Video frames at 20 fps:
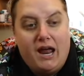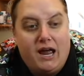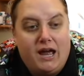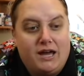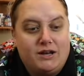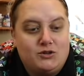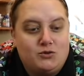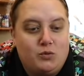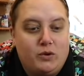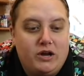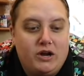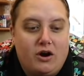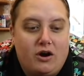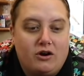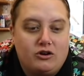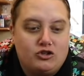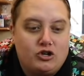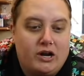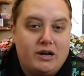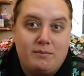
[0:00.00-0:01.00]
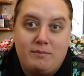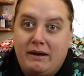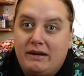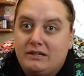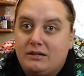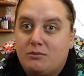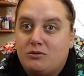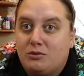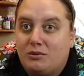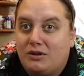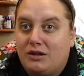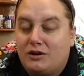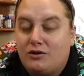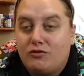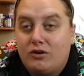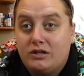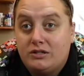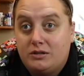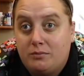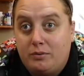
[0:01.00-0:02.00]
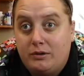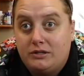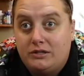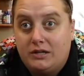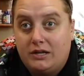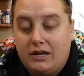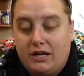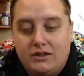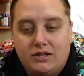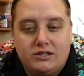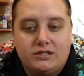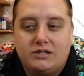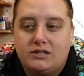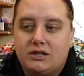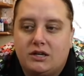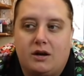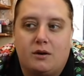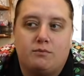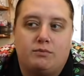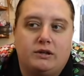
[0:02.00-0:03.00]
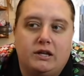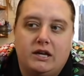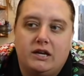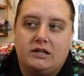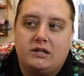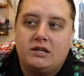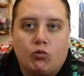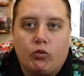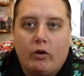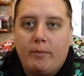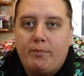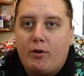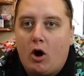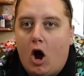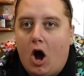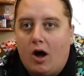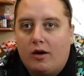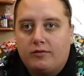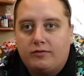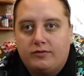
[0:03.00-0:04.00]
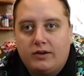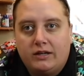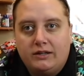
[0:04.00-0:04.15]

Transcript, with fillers: And we are trying to make something without a recipe today. This is a complete rip off.